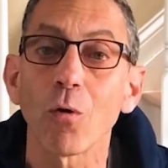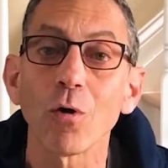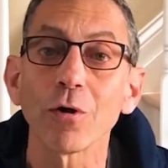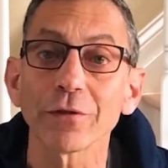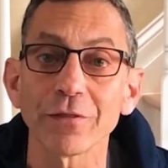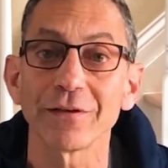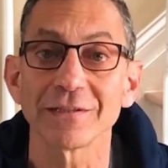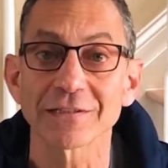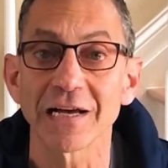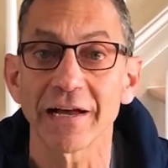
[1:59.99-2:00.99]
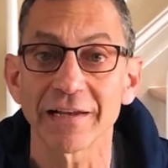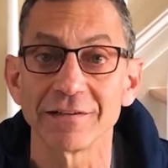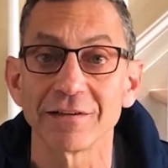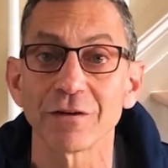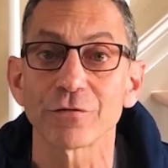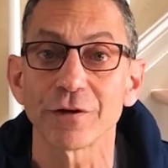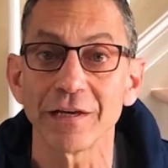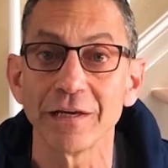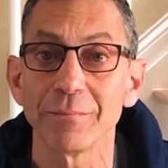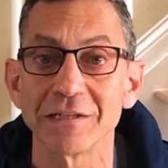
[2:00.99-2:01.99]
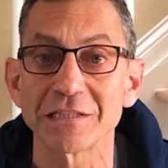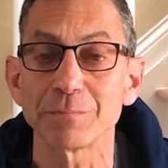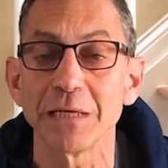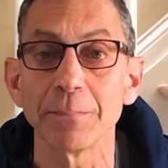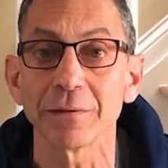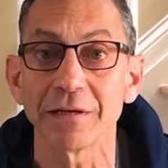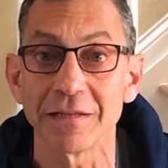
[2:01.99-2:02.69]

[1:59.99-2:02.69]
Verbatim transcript: all the things God had done for him and his people